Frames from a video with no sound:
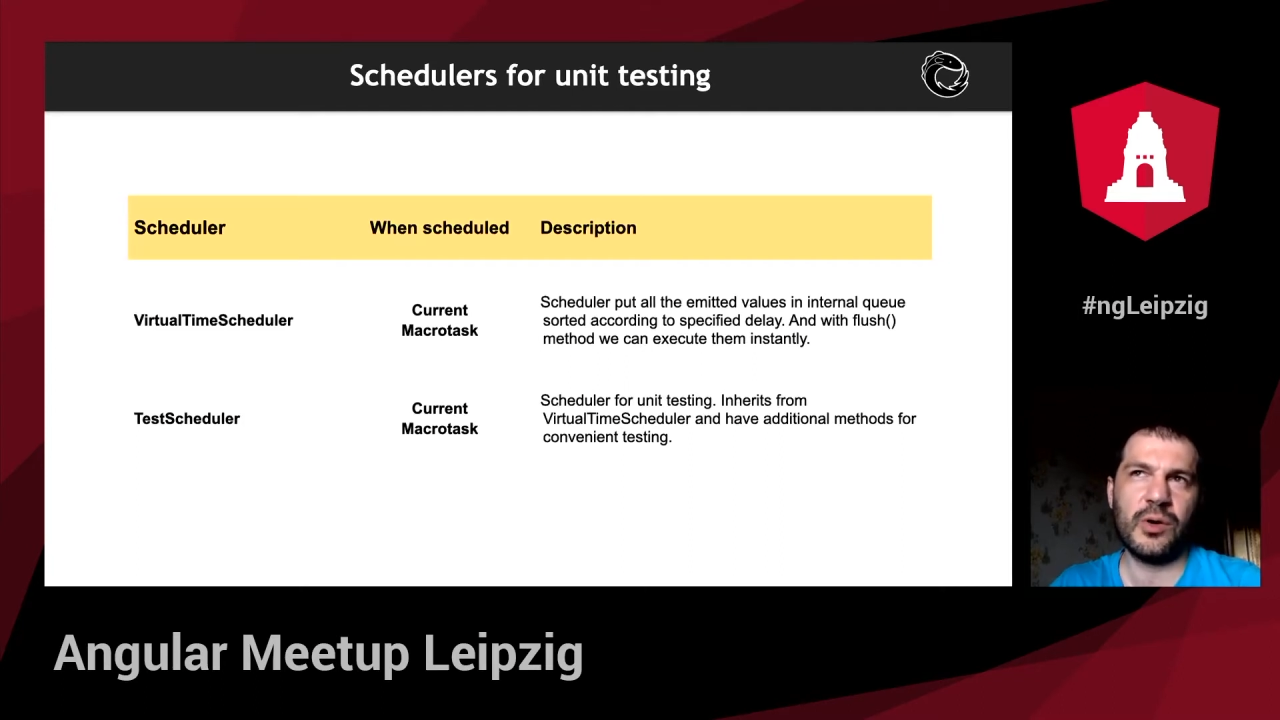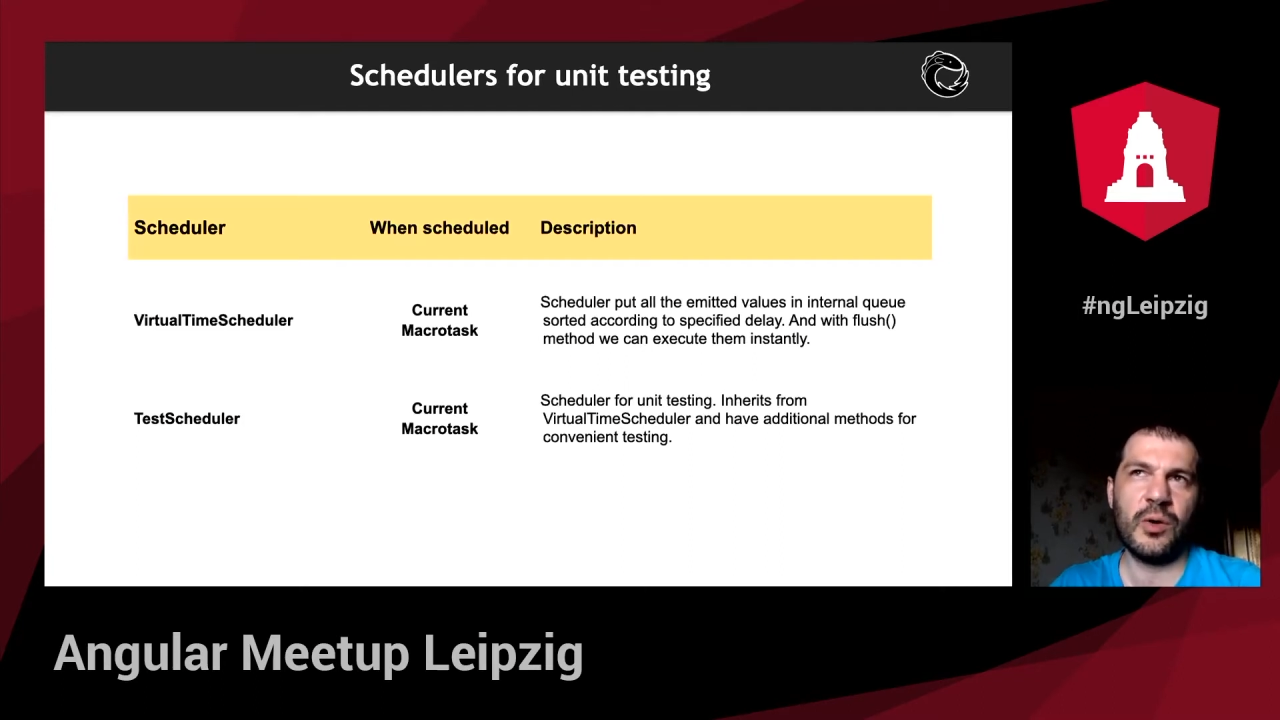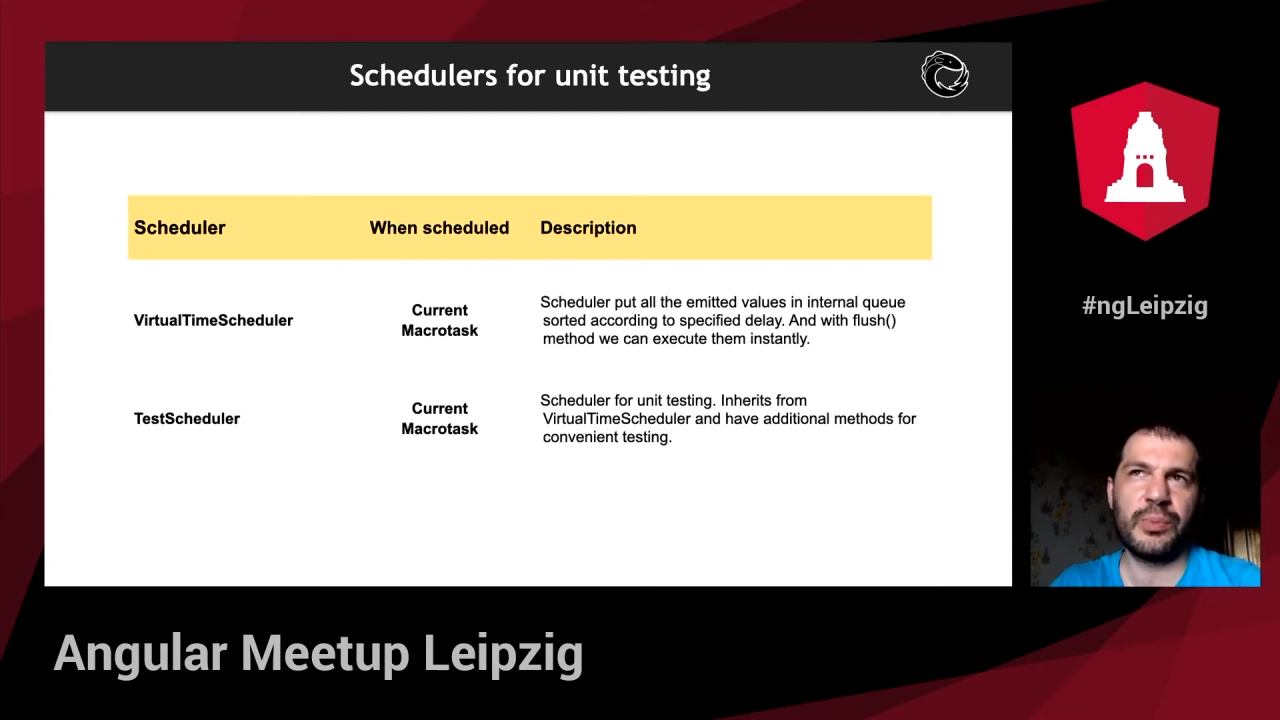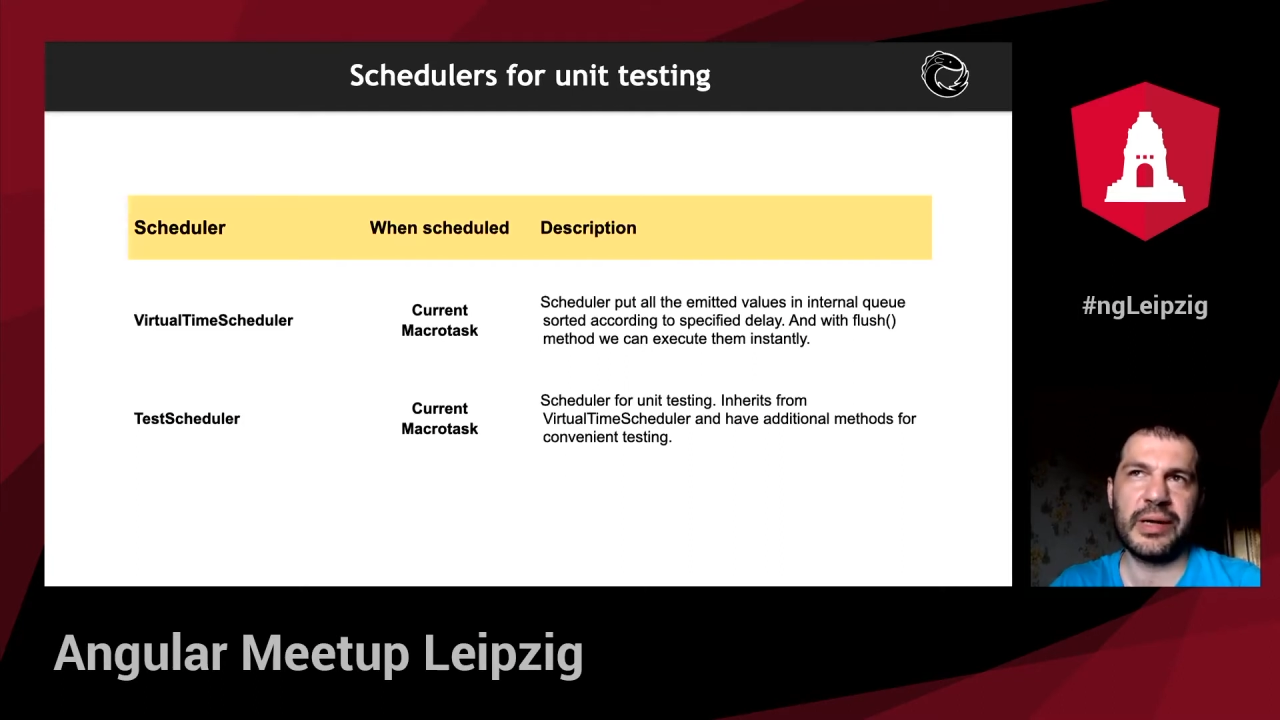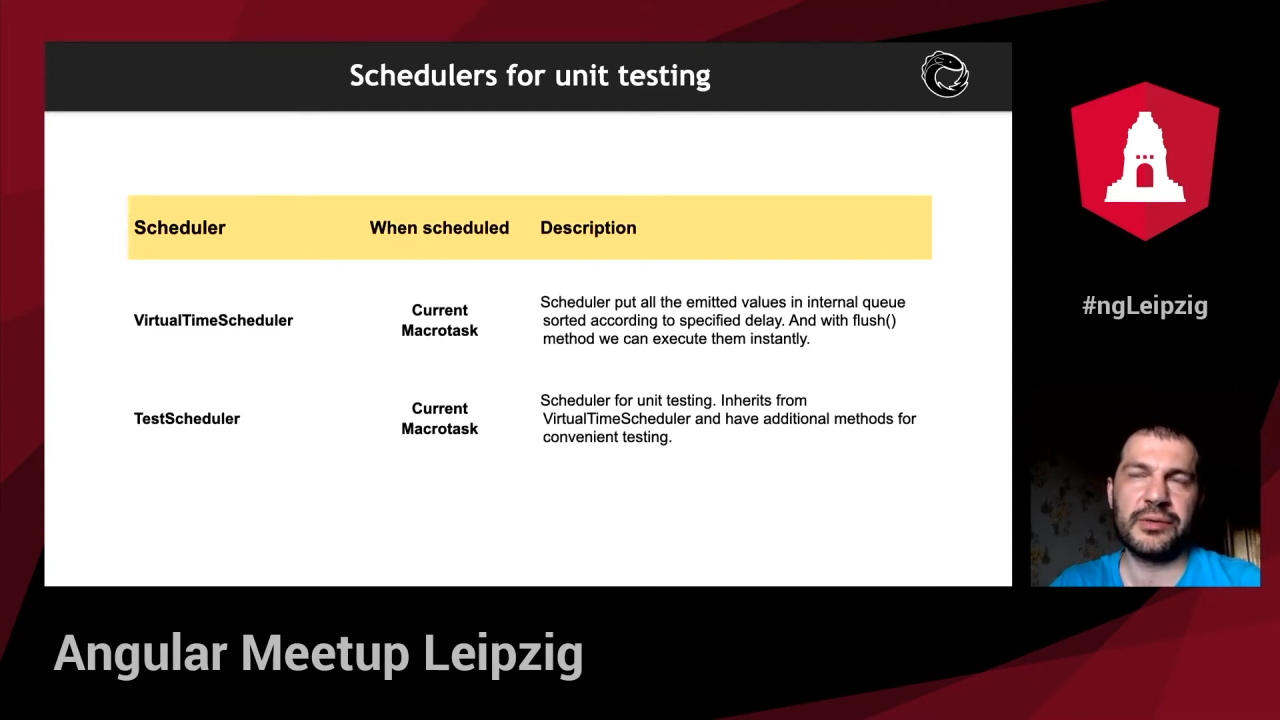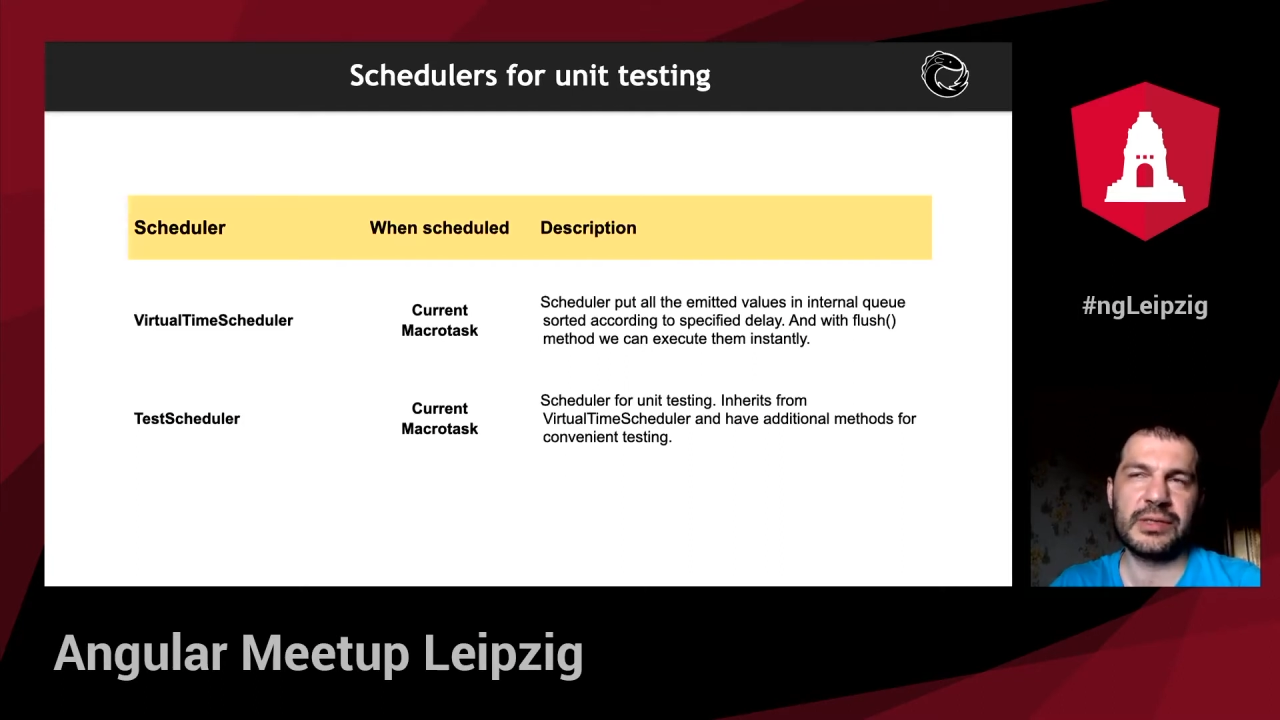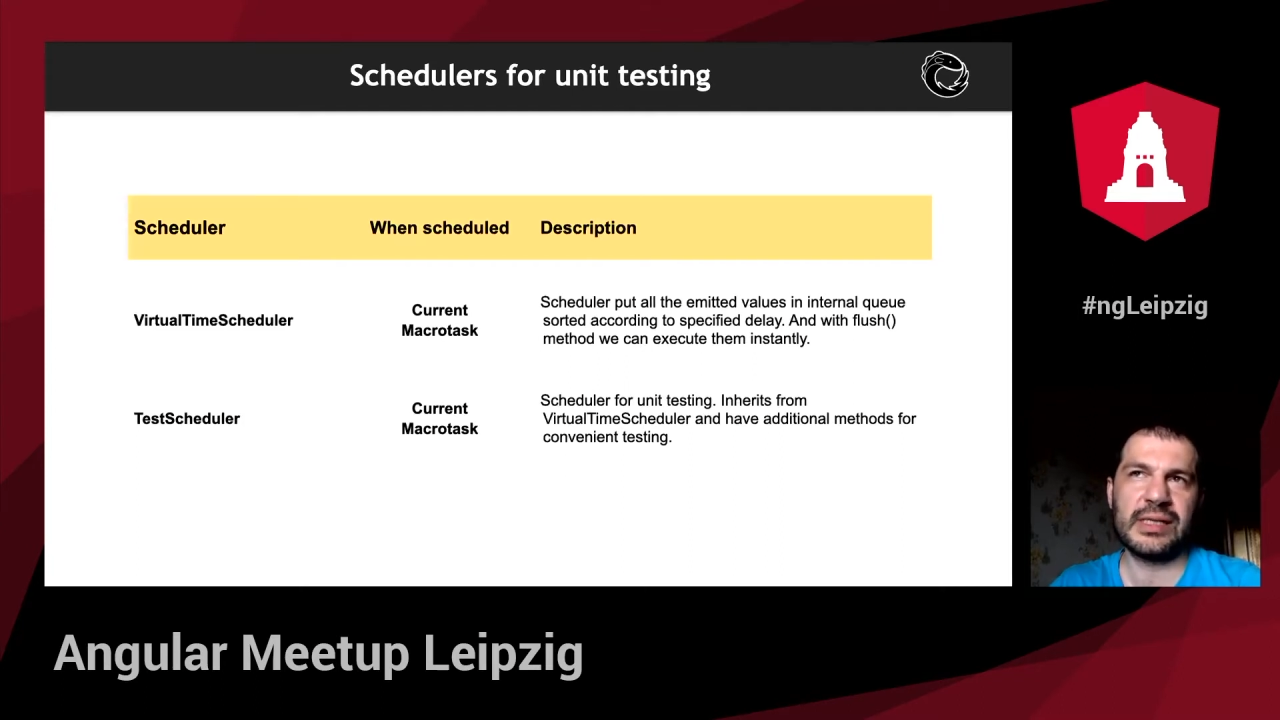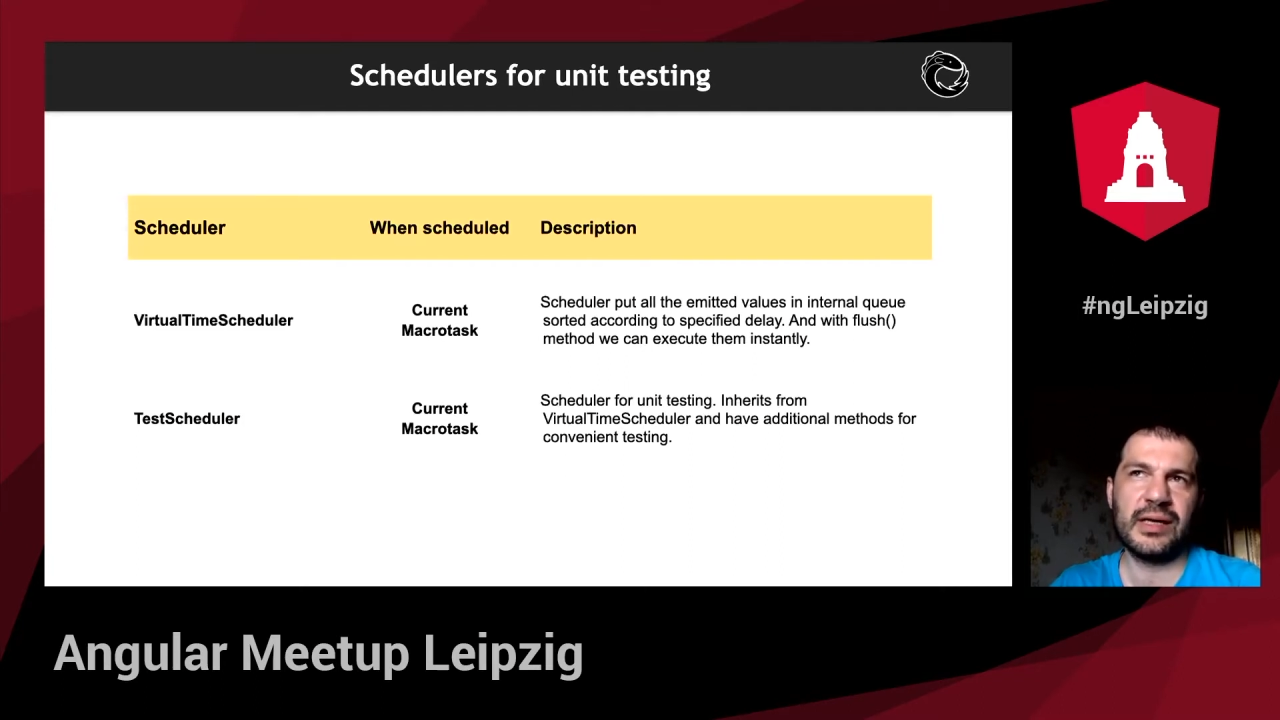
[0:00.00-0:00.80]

operators